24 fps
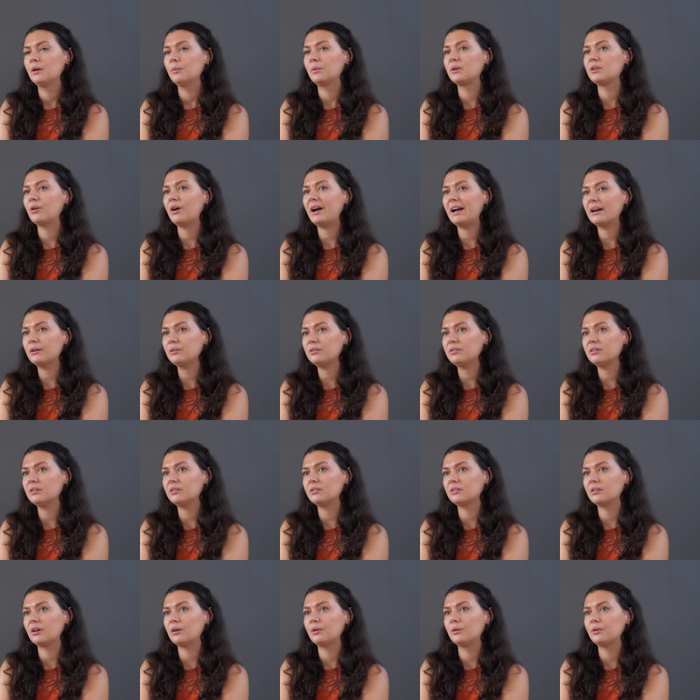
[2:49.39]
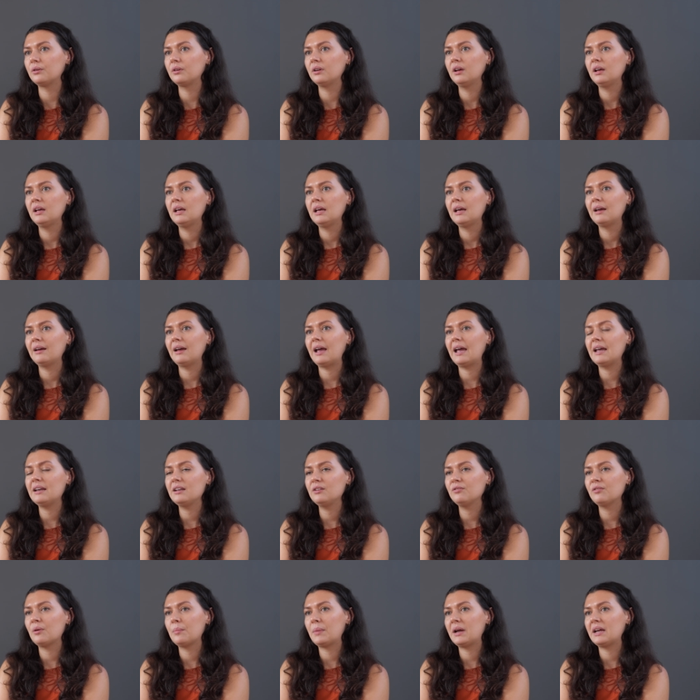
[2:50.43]
When your house is sold,
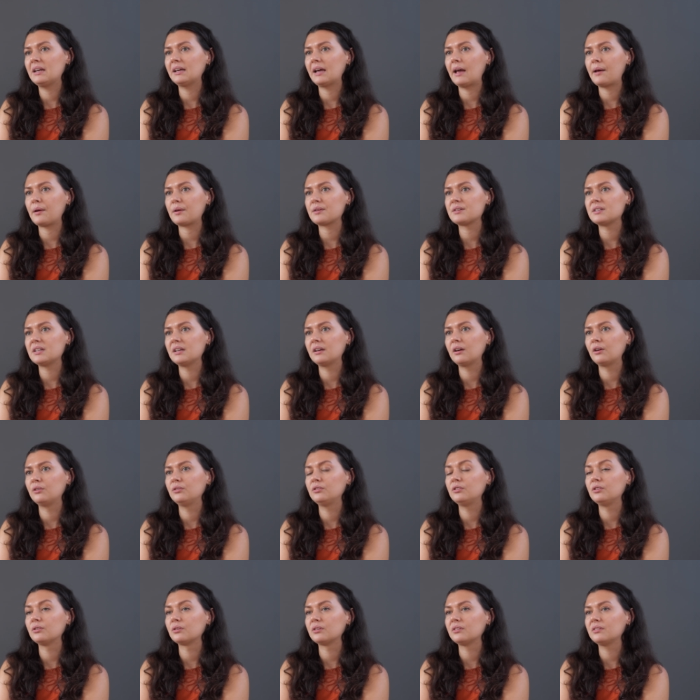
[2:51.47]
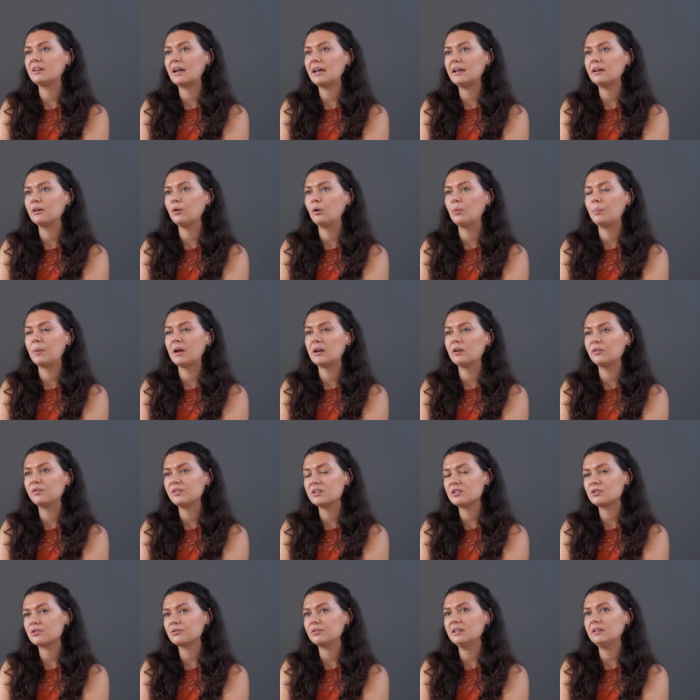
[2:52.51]
any remaining equity goes to your estate or
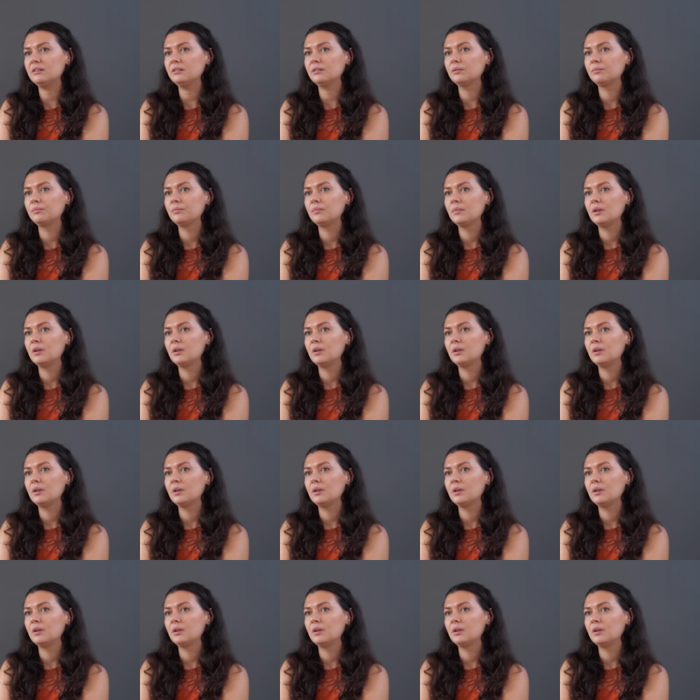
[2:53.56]
beneficiaries.